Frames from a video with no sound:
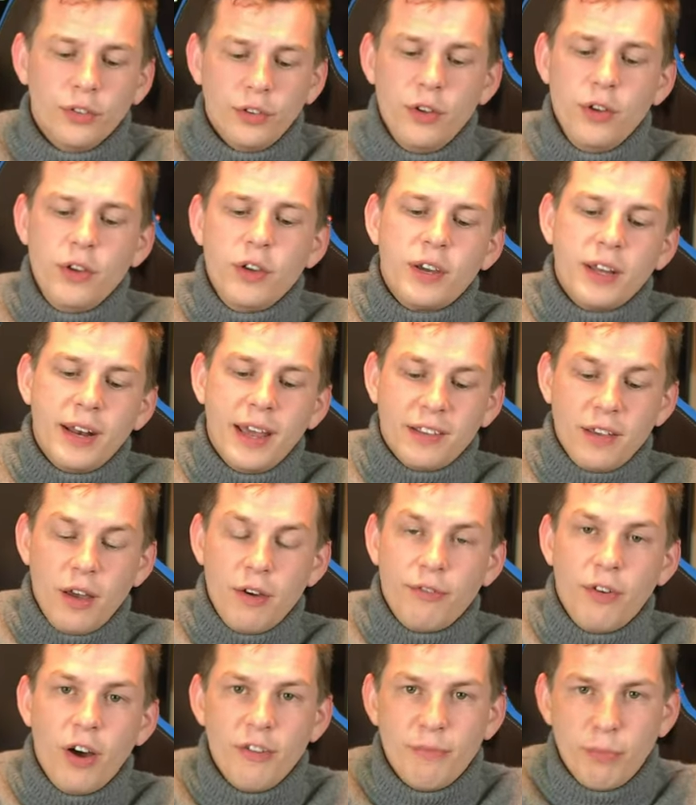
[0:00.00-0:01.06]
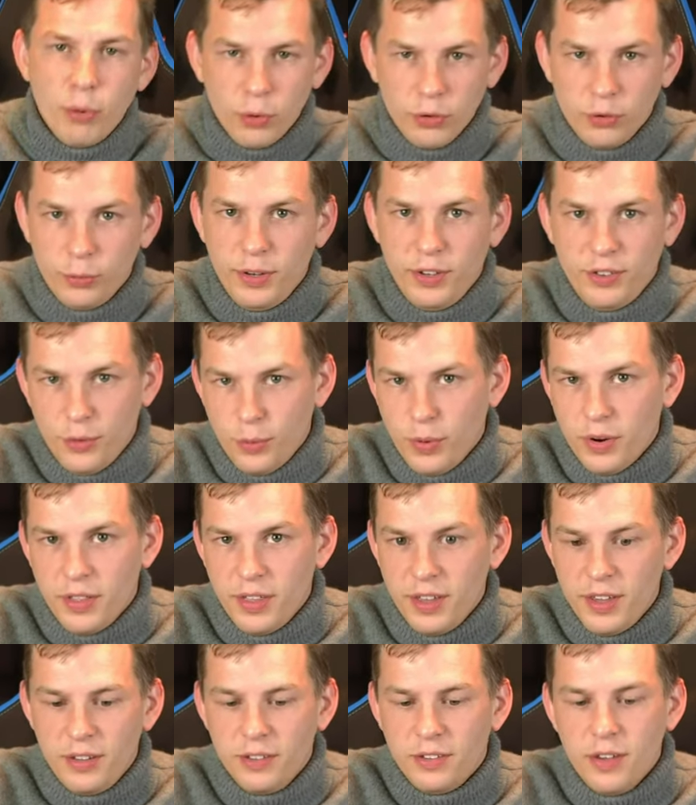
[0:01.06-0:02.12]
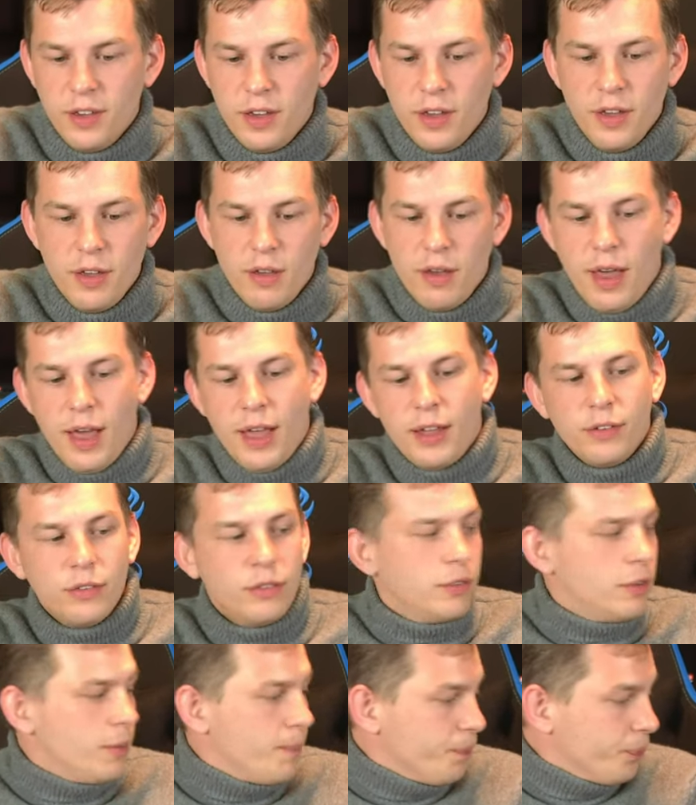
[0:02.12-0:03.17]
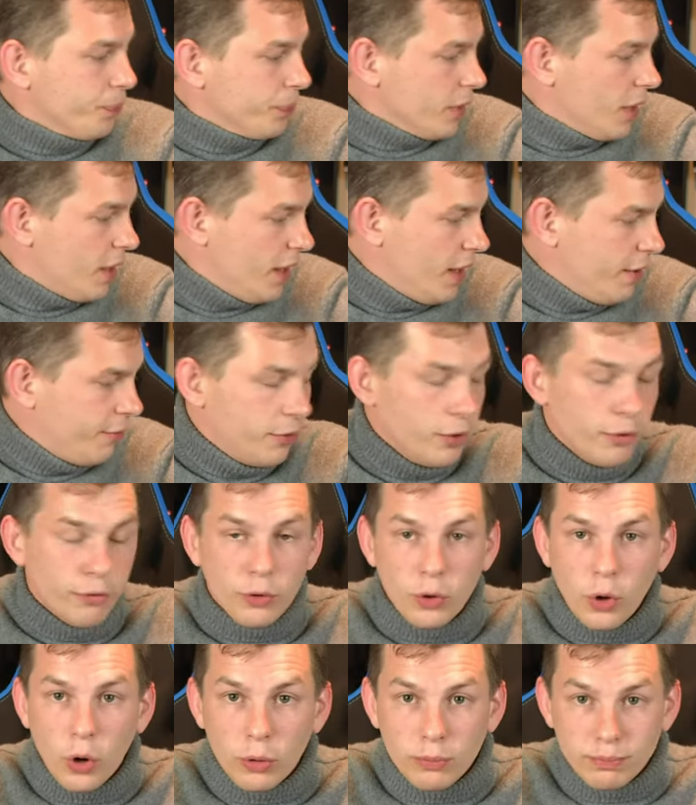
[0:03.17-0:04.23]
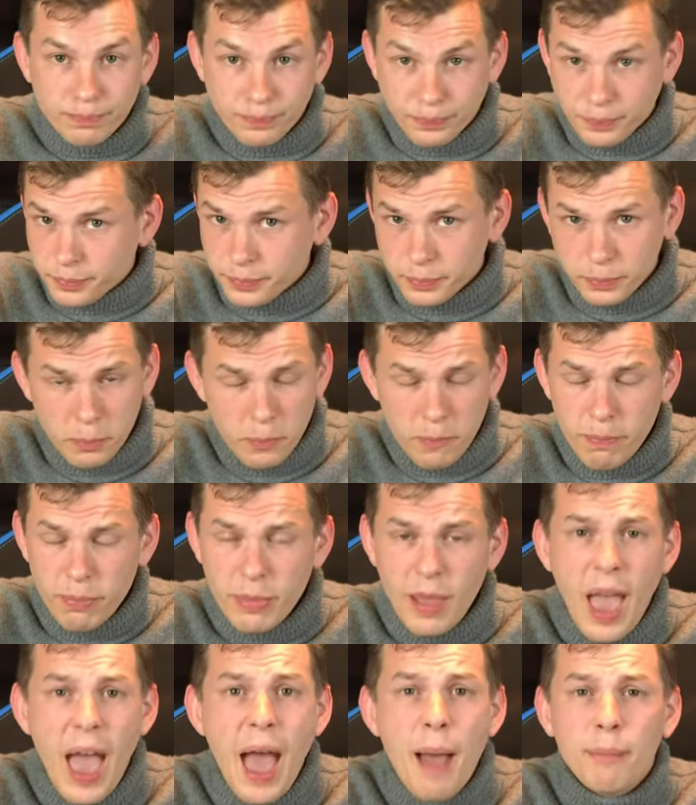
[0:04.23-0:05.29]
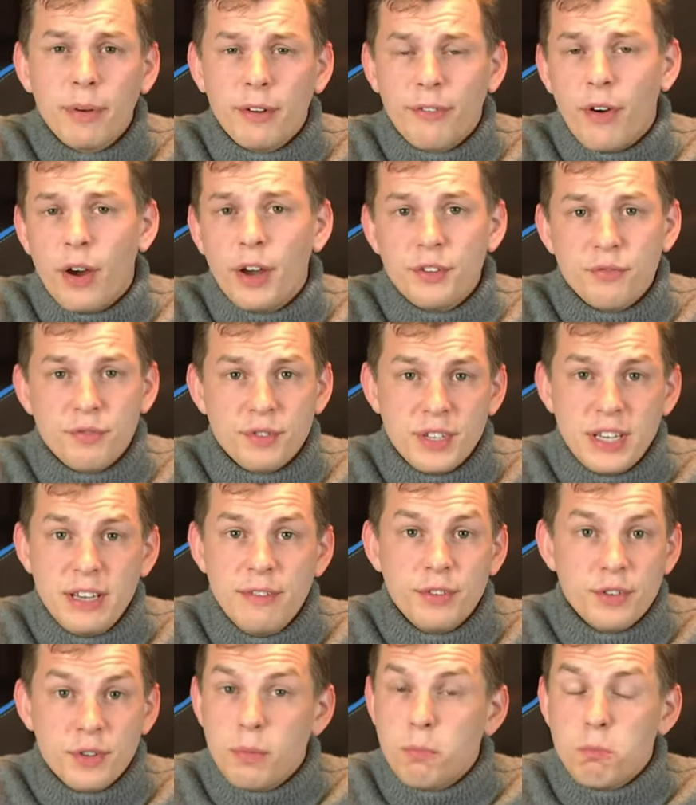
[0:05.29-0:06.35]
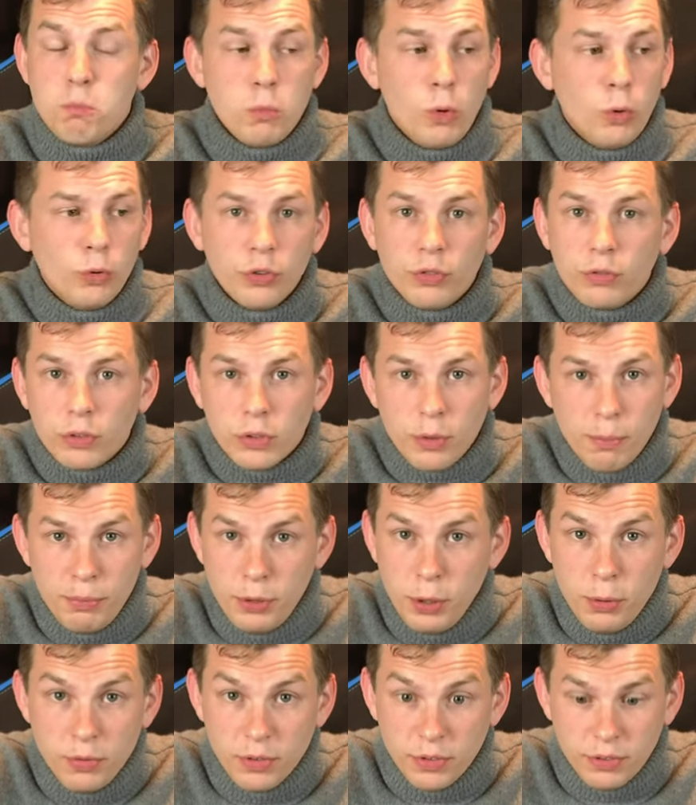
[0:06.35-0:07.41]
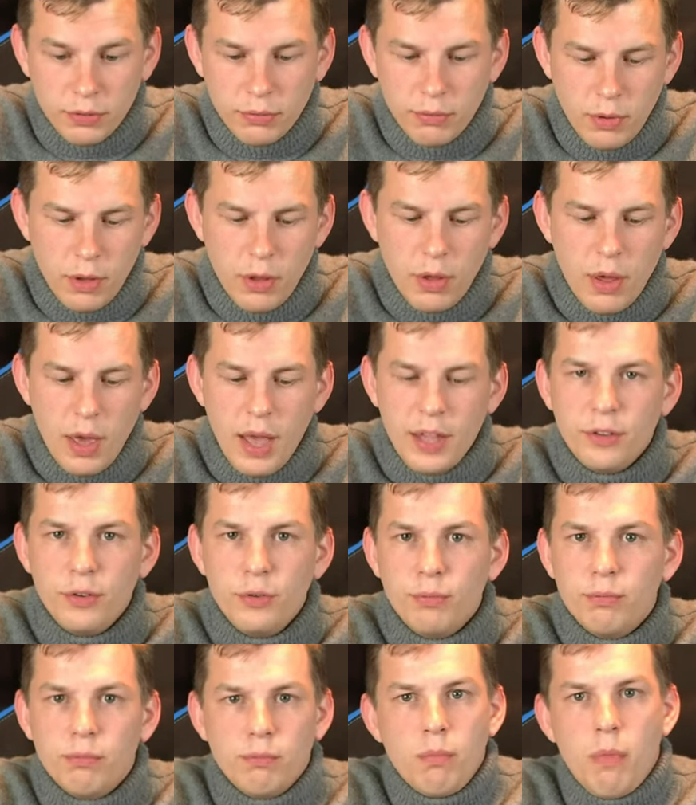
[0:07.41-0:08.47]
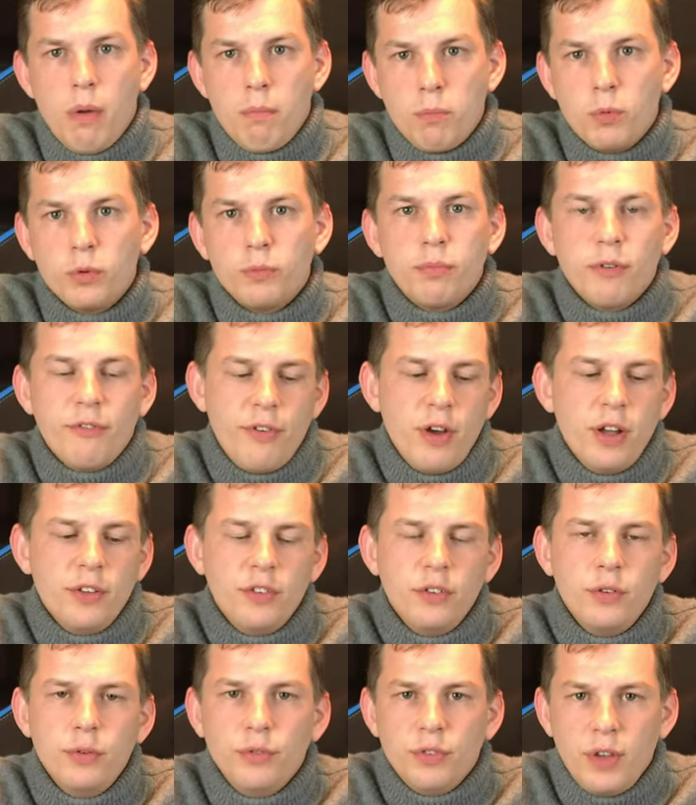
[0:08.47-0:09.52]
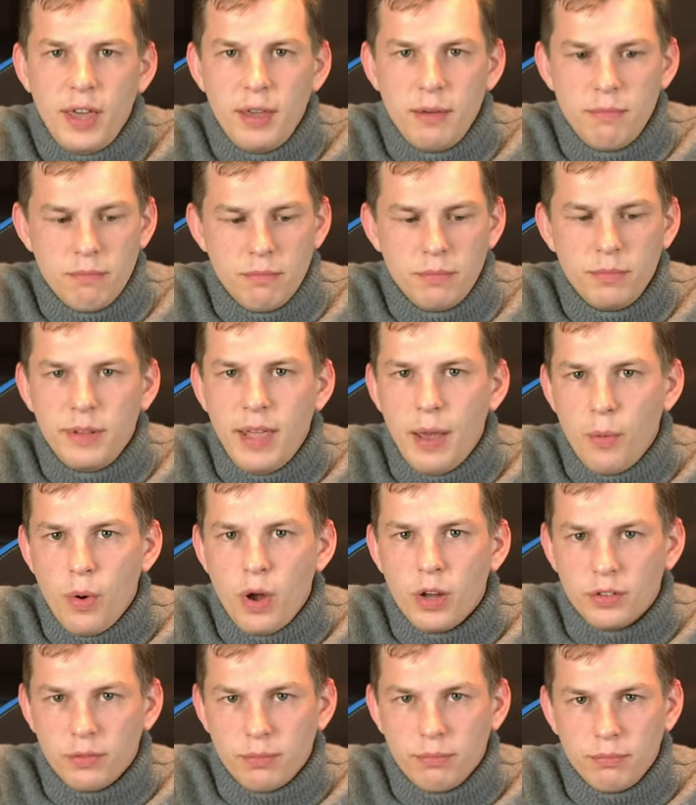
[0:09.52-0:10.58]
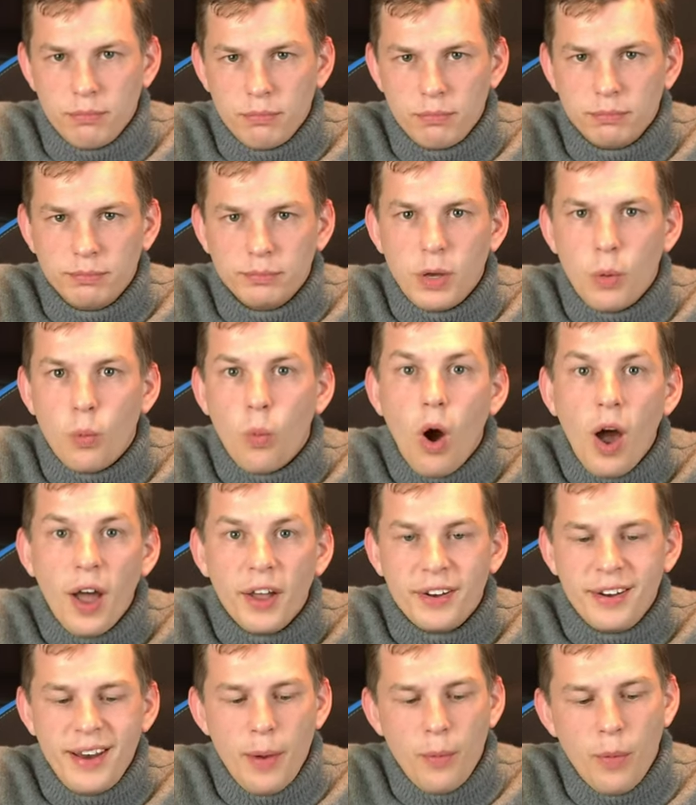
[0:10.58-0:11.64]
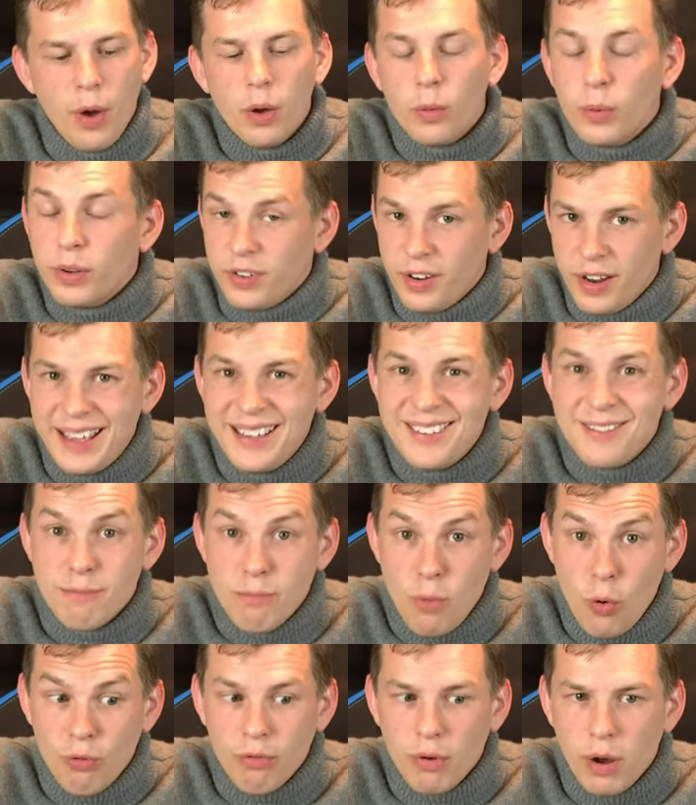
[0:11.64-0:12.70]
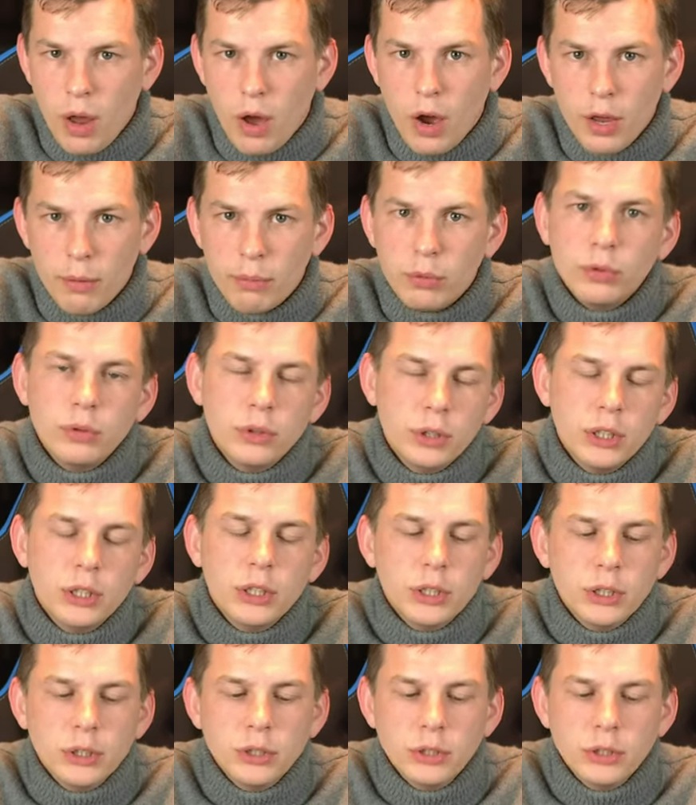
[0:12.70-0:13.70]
So you can connect a five port switch to one of these and if you've got amplifiers, receivers or just computers and you would prefer to use a networked, a wired network which is more reliable,